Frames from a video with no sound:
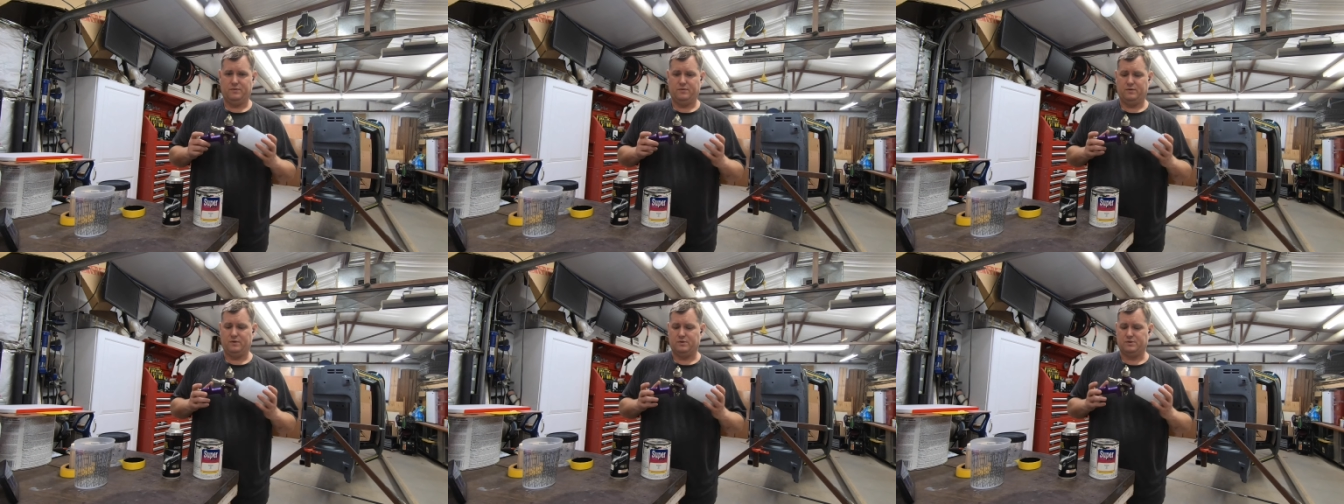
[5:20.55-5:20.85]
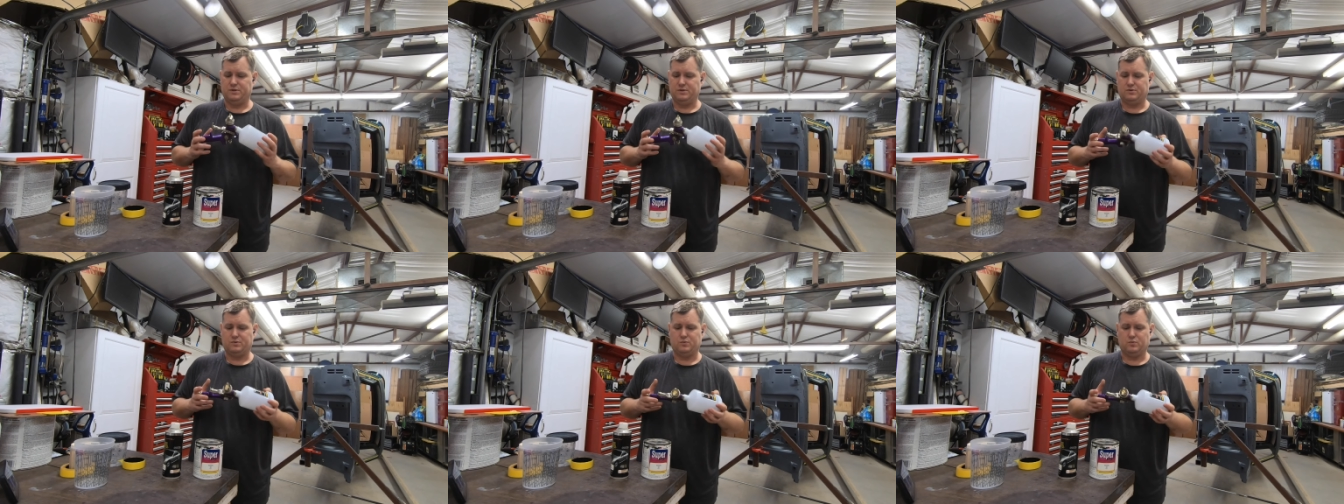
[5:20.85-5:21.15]
They're
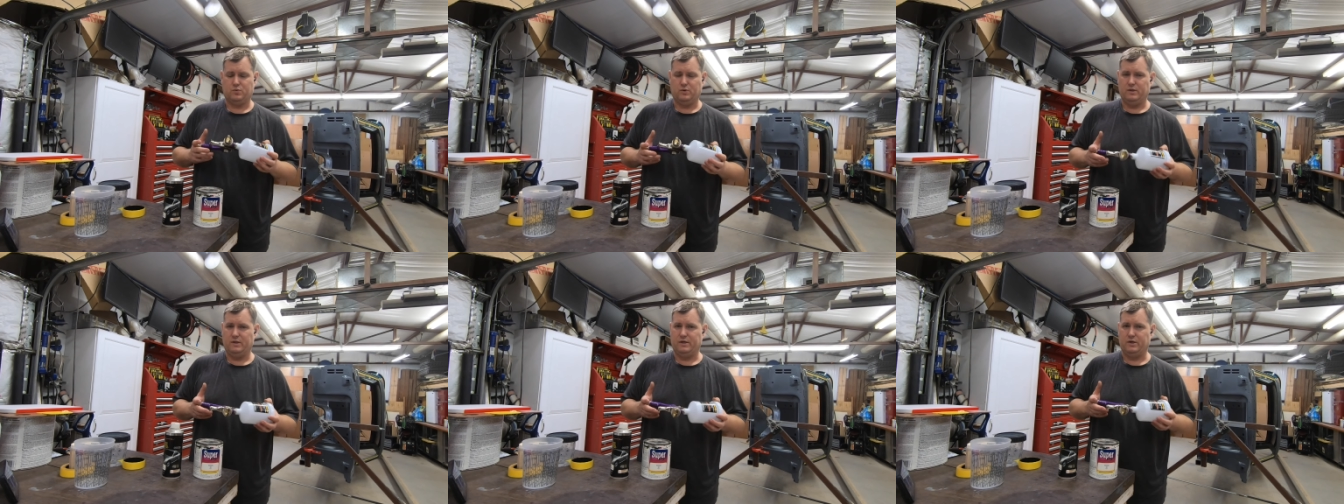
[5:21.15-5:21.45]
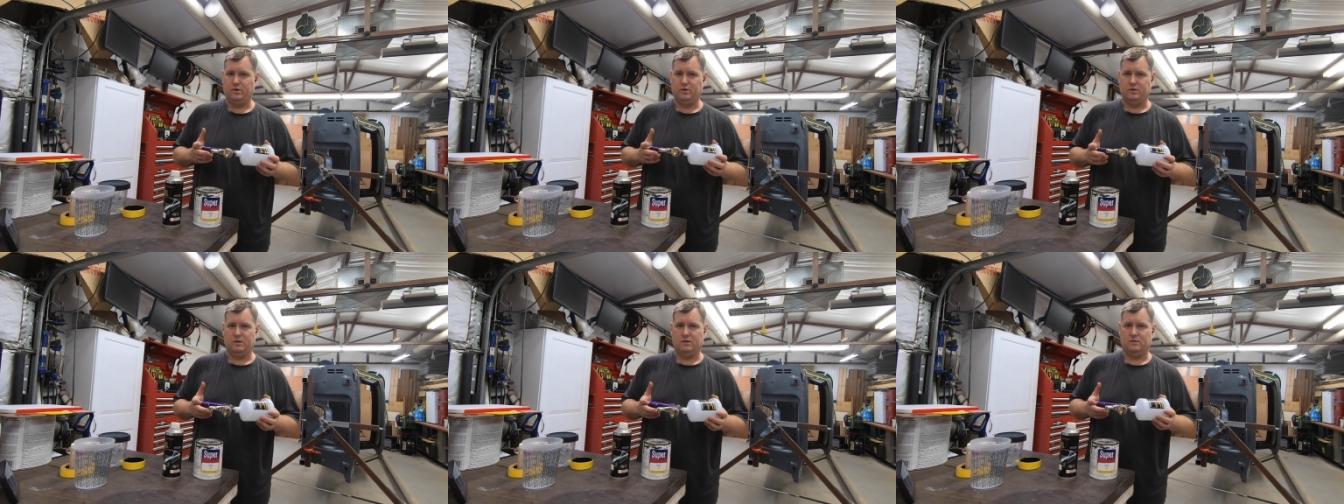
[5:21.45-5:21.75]
just really
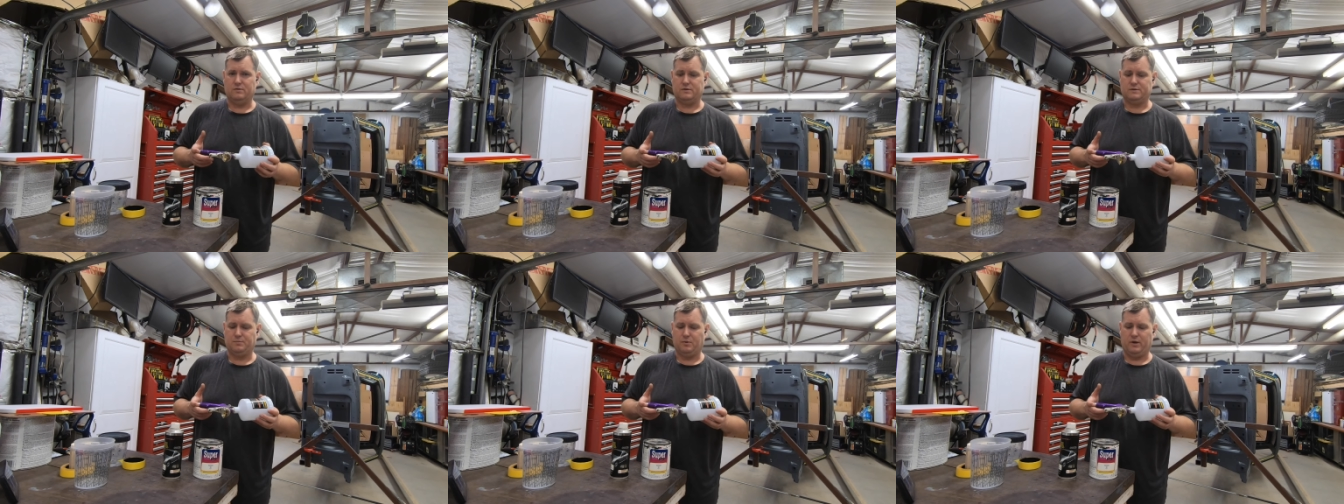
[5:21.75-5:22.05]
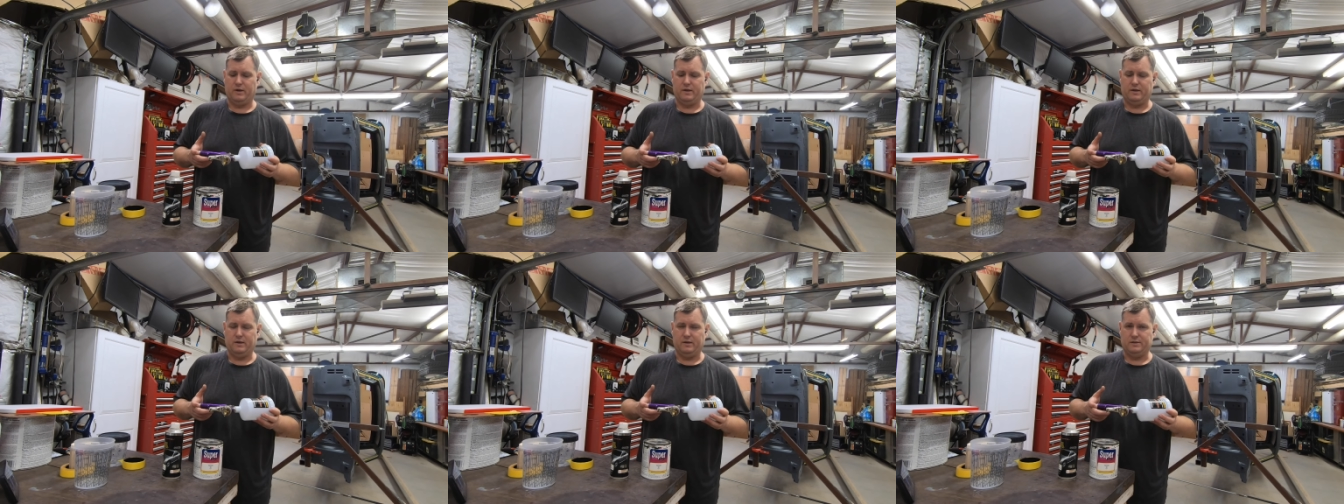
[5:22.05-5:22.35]
good little
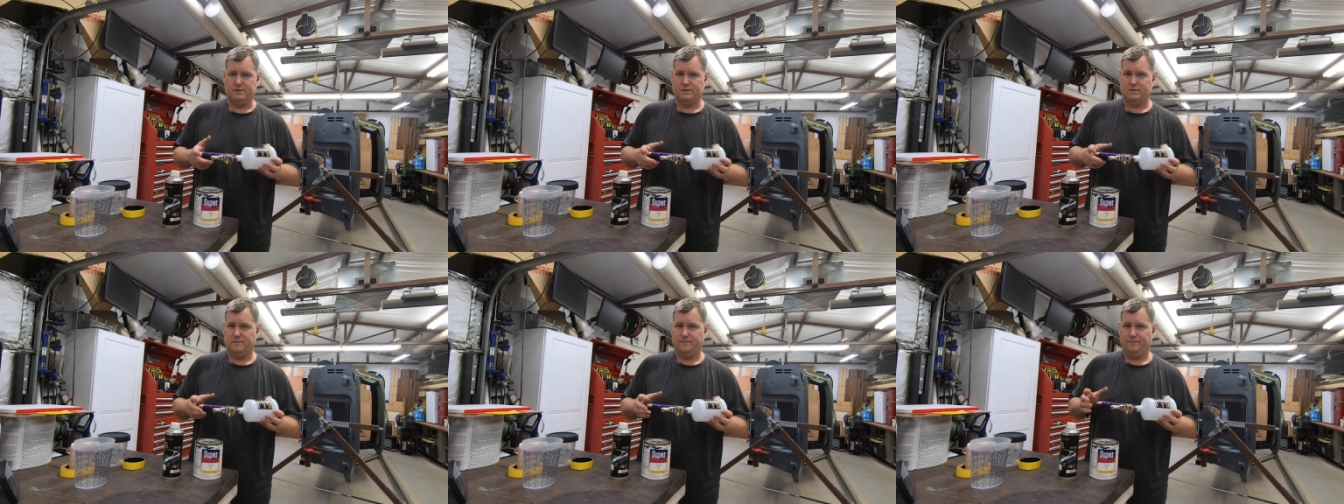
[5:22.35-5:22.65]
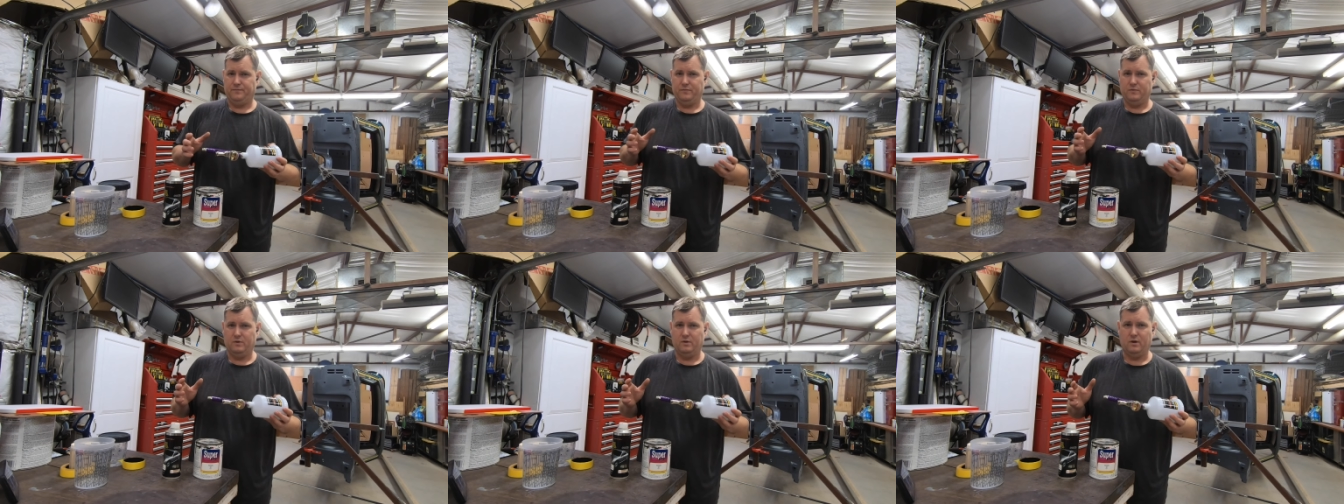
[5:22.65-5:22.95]
spray guns.
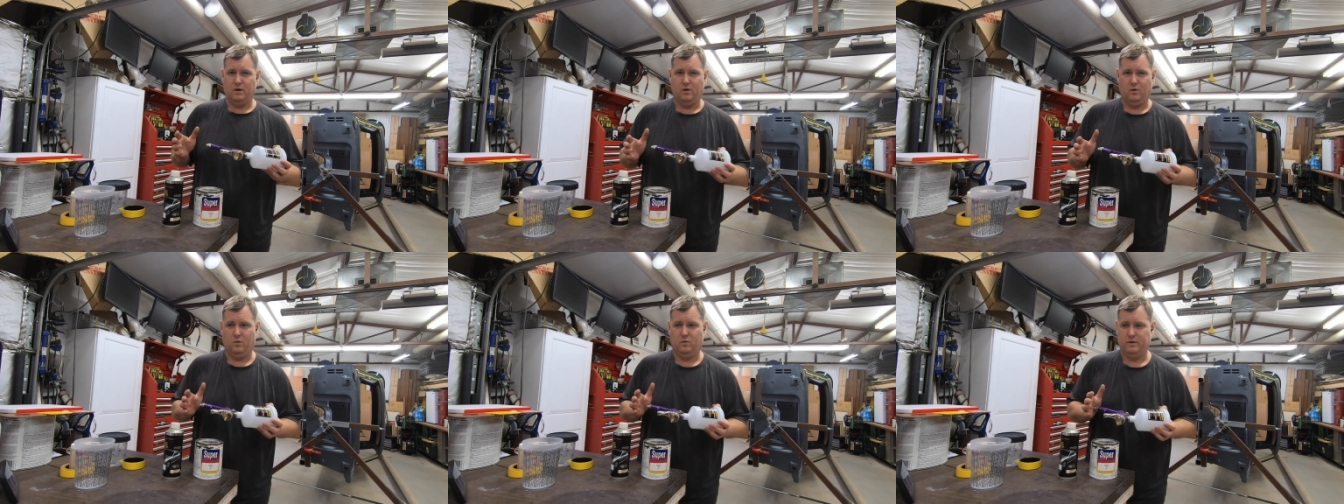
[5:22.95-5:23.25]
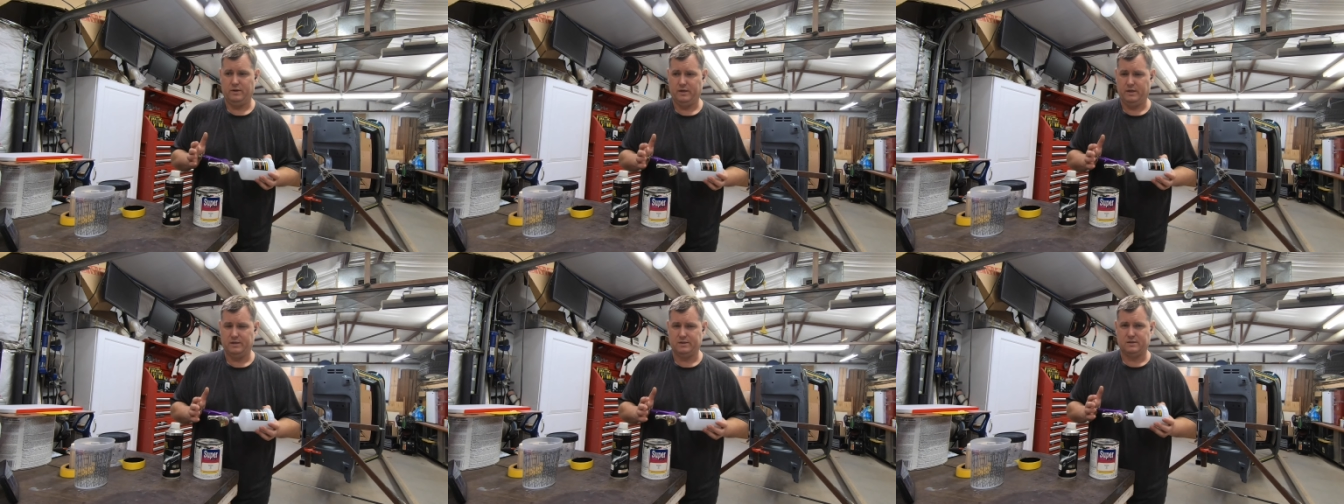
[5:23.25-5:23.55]
No,
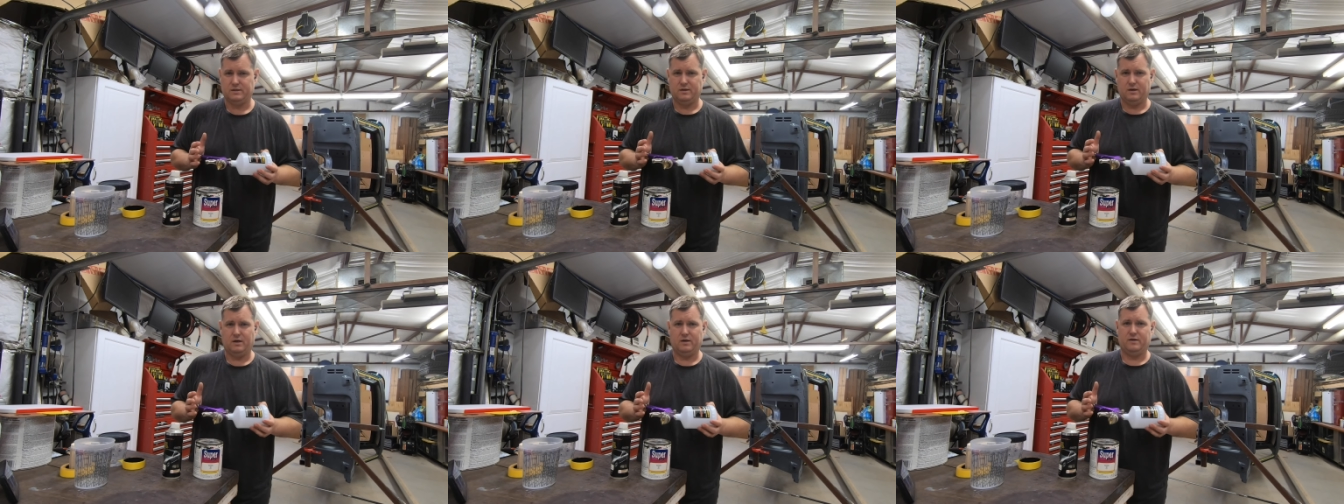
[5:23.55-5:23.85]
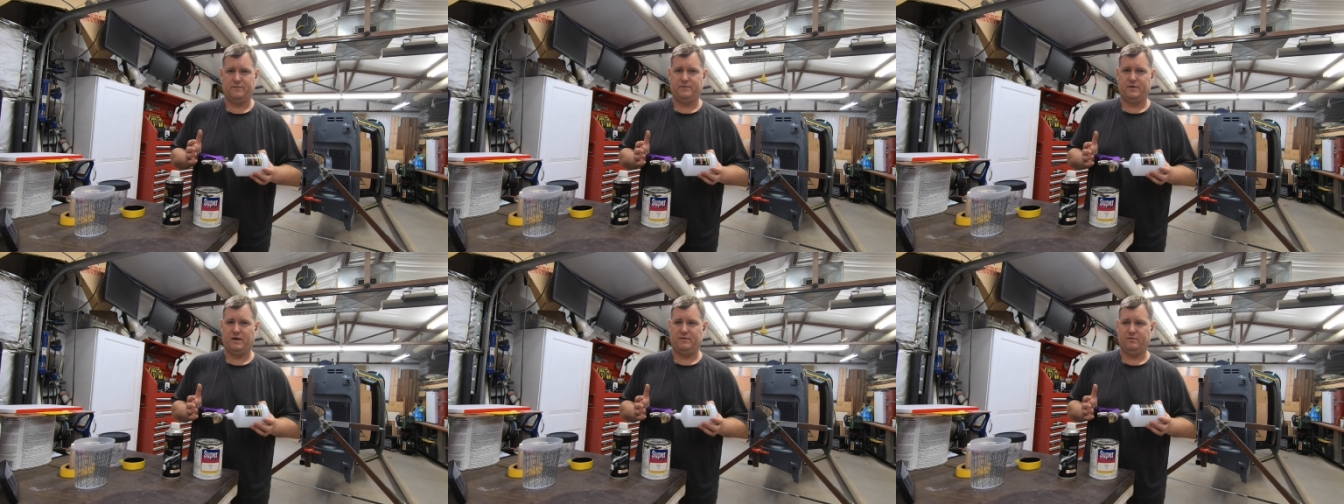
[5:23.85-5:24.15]
it's not
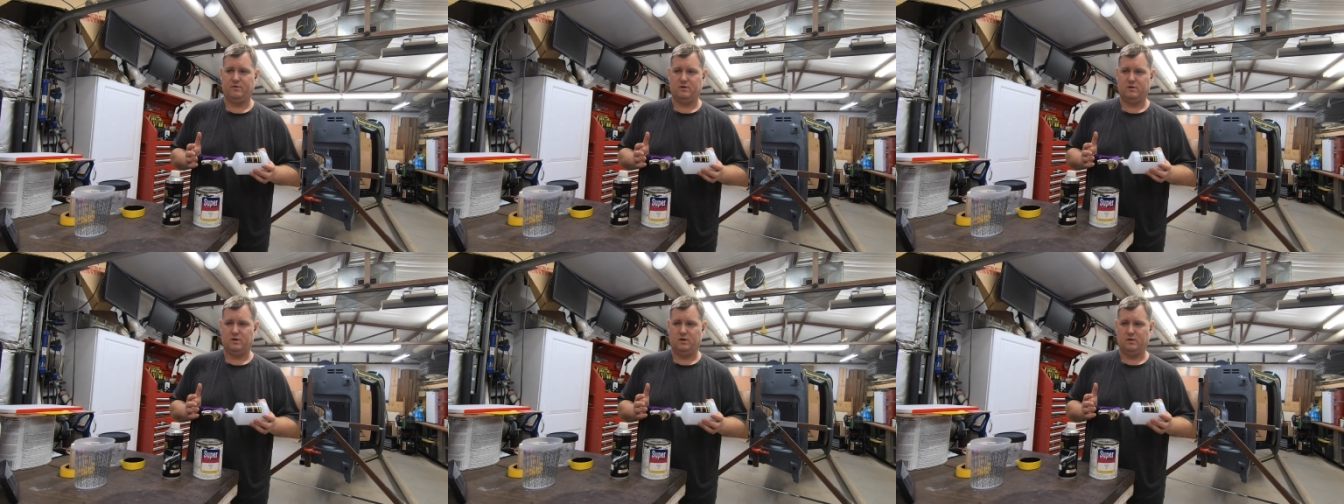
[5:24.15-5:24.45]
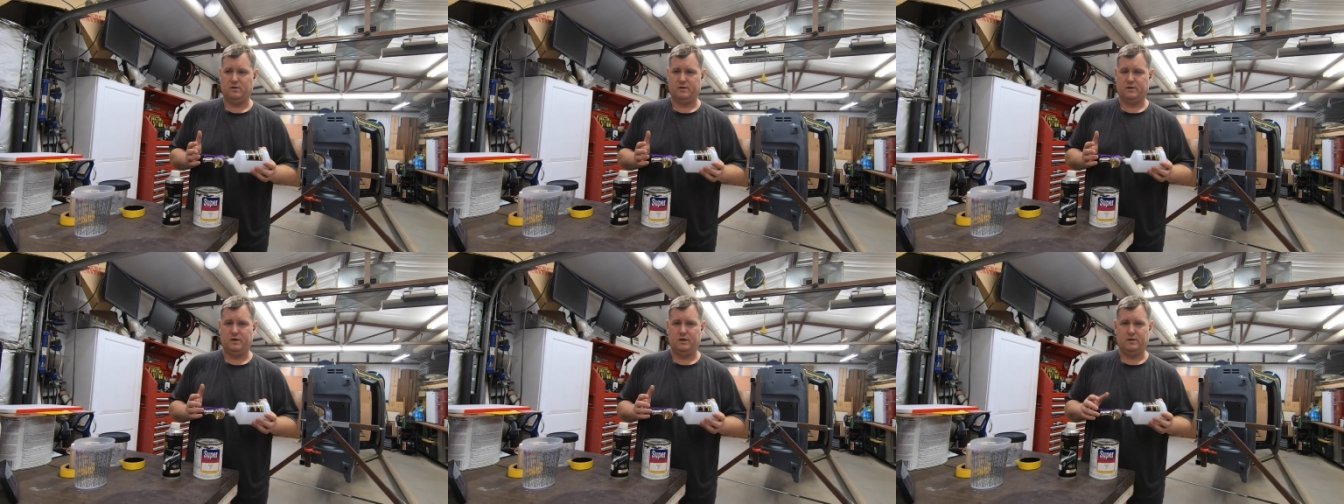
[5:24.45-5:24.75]
a
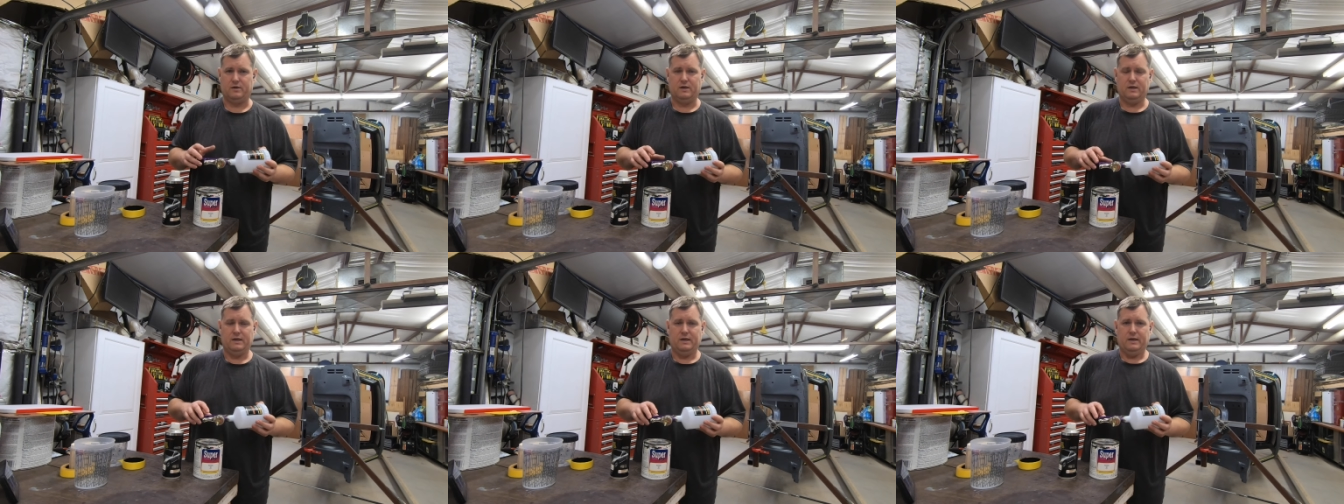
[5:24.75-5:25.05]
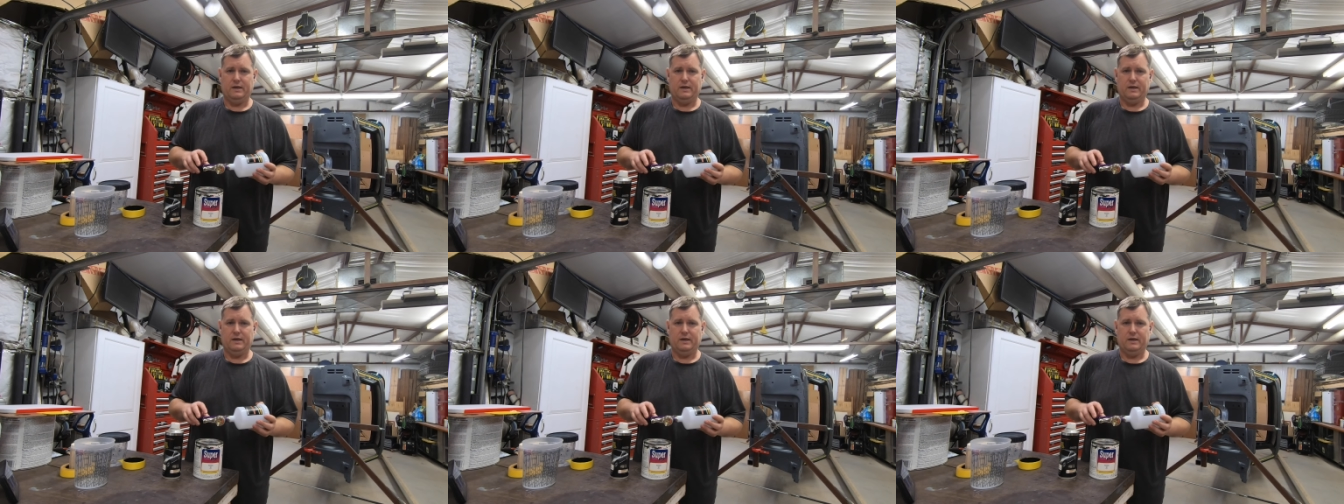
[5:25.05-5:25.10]
$500 gun.